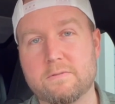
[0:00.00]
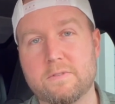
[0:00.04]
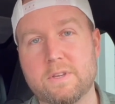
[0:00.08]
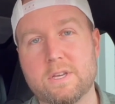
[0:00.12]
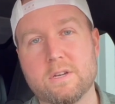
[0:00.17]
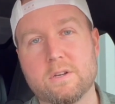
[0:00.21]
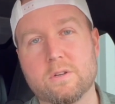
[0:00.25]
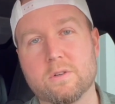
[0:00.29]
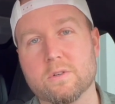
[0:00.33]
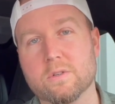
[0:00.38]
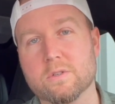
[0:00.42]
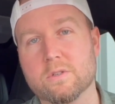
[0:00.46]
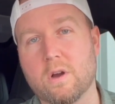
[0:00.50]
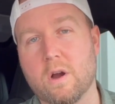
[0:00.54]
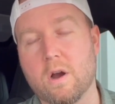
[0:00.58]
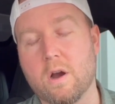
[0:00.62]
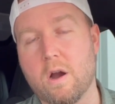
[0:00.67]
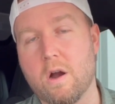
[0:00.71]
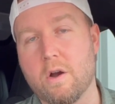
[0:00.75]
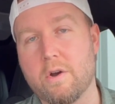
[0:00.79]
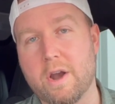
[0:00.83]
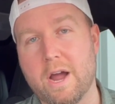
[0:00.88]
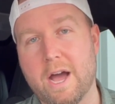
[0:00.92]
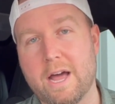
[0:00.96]
vehicles
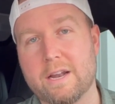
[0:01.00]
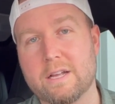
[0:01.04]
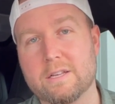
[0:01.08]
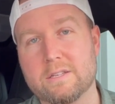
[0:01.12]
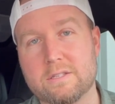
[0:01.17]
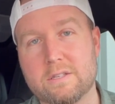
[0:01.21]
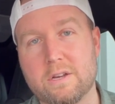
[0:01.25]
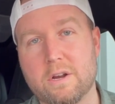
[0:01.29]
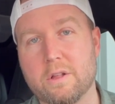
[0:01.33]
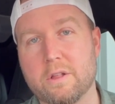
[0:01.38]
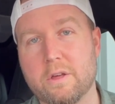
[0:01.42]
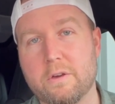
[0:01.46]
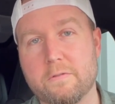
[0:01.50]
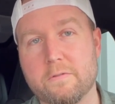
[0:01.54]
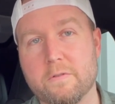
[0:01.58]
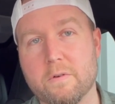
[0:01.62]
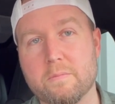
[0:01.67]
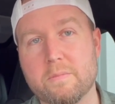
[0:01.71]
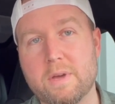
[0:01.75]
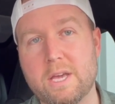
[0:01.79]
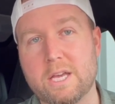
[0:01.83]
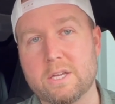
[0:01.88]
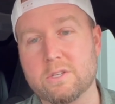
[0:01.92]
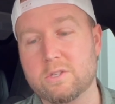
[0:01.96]
are not necessarily for
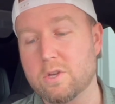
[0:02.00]
me.